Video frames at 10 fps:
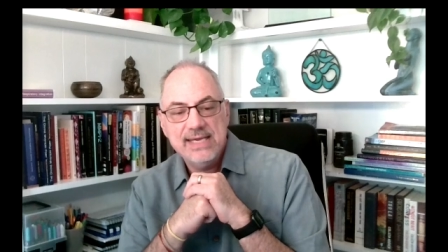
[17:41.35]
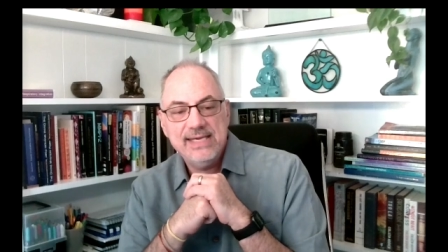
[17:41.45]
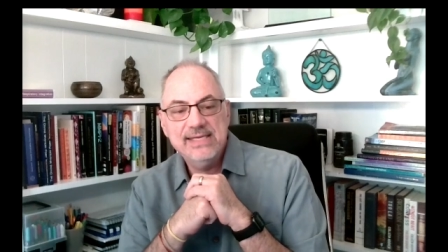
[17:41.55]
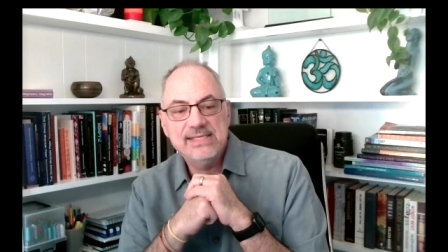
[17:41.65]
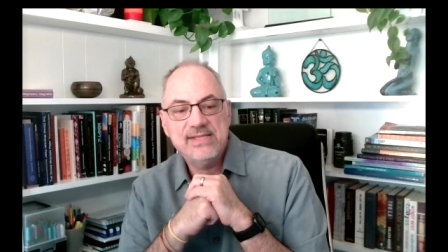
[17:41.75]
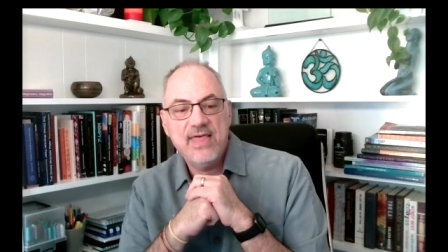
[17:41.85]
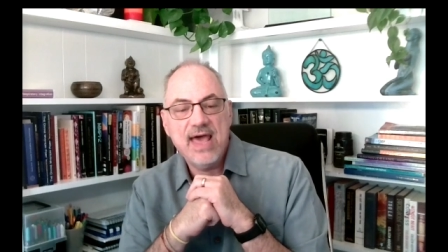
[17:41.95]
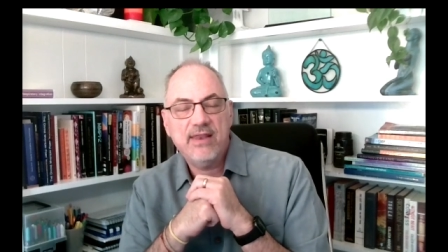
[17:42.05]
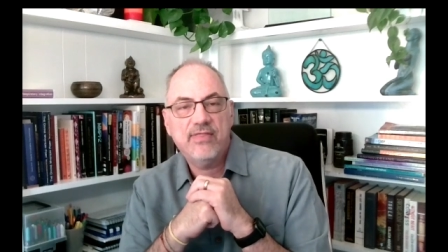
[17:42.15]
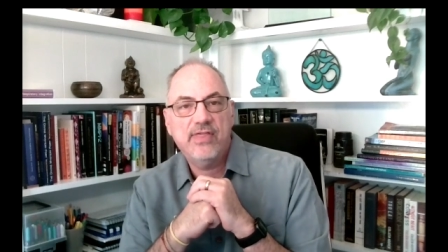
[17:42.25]
is
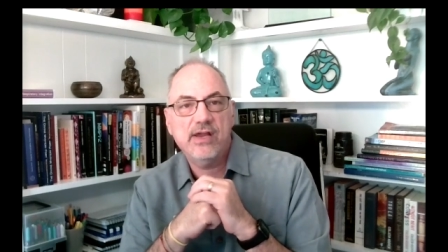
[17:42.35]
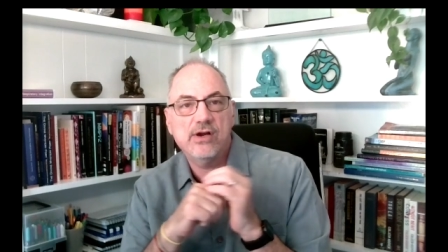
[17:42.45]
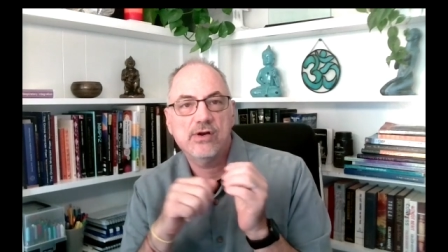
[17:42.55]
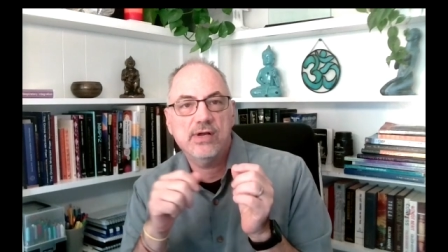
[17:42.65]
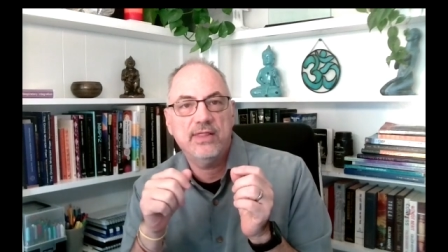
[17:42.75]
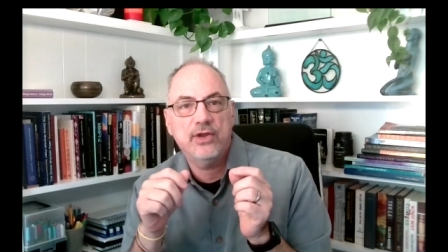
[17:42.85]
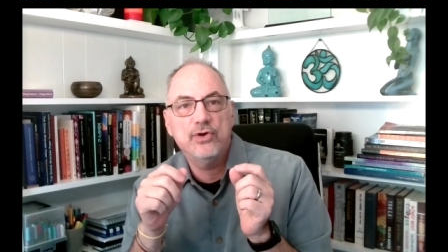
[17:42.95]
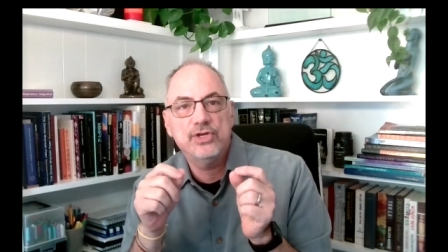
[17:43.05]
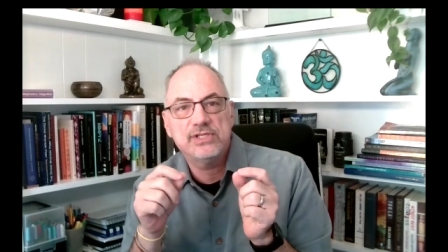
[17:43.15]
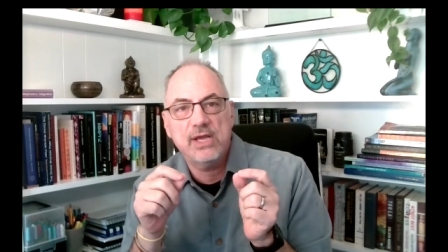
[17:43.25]
that there
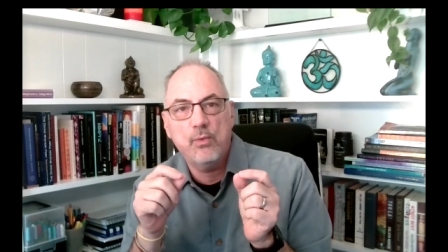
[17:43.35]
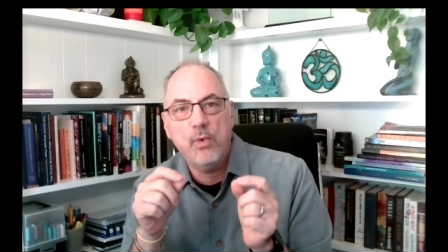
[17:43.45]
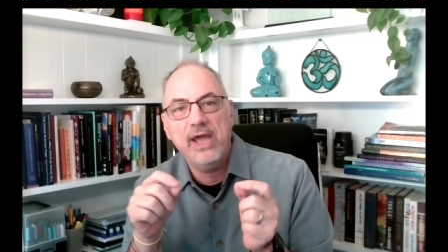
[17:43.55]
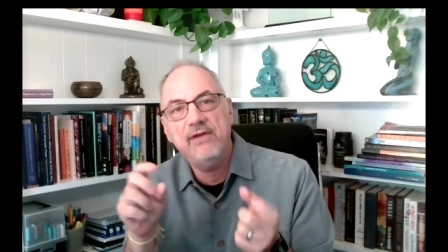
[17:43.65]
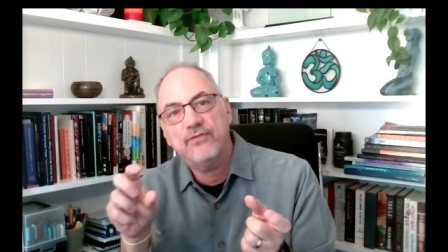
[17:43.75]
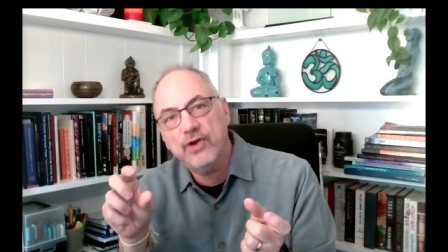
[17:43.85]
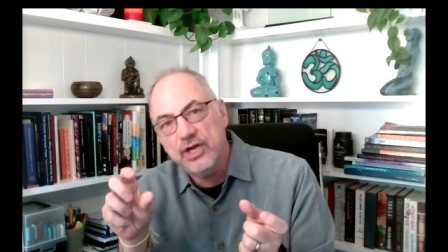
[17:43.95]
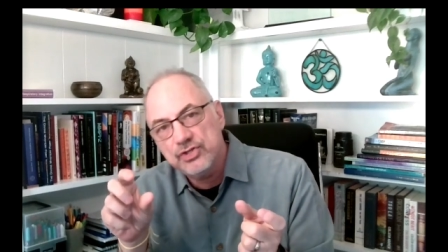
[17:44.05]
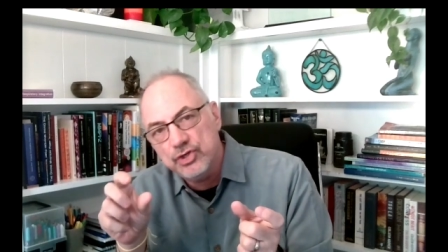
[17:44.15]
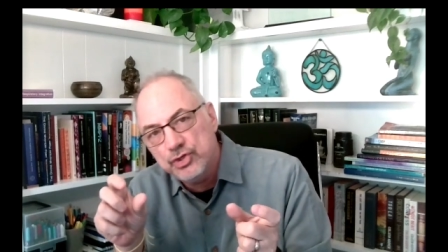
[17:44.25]
there is a way for
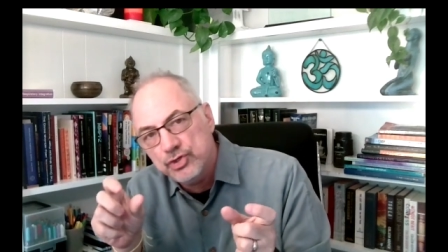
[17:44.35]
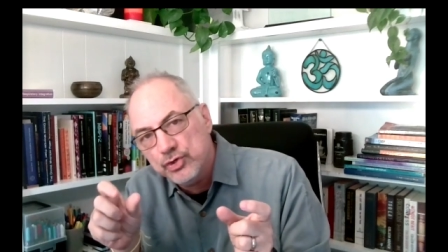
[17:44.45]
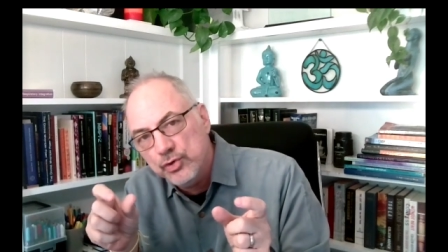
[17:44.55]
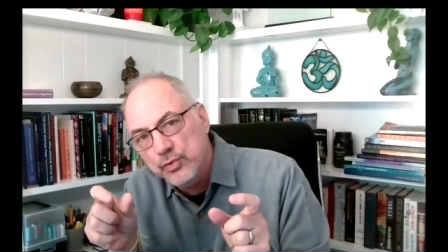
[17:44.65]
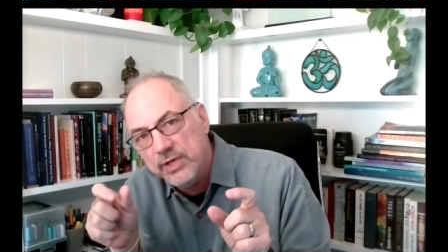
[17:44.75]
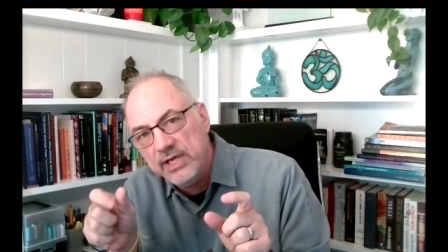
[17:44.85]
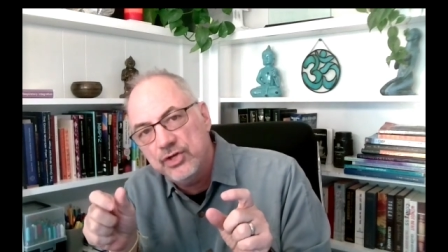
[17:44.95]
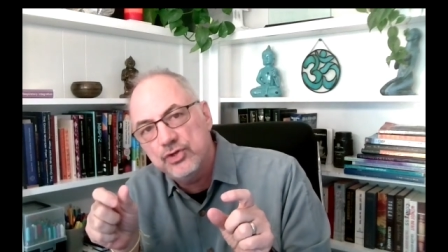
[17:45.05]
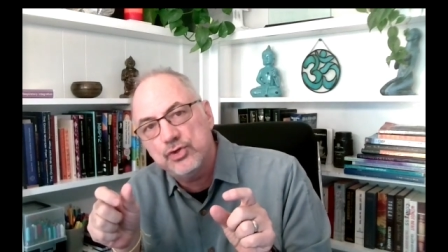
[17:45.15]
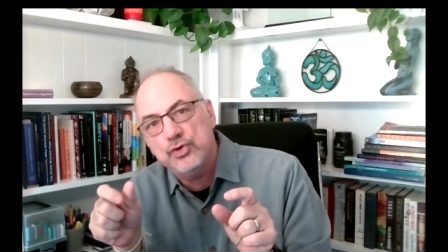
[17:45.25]
us to tune
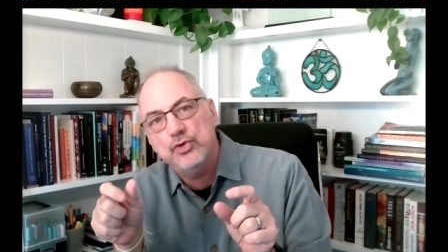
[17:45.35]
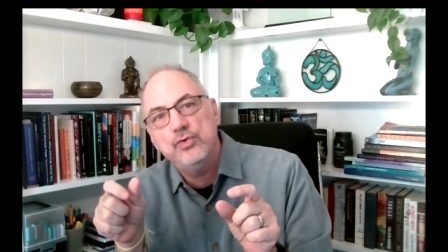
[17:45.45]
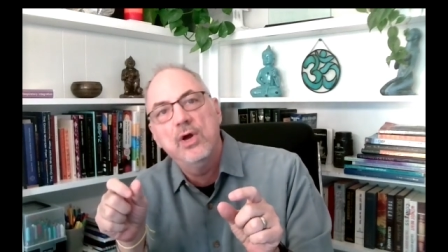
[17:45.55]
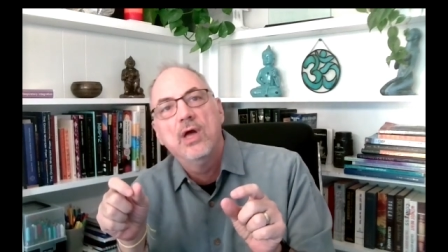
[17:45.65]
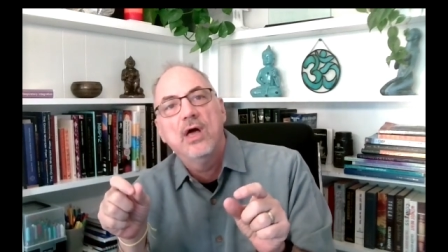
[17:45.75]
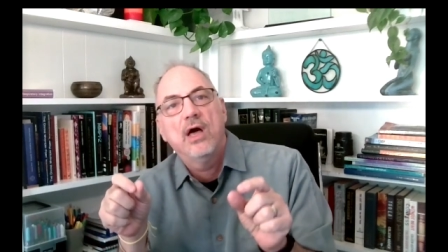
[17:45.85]
into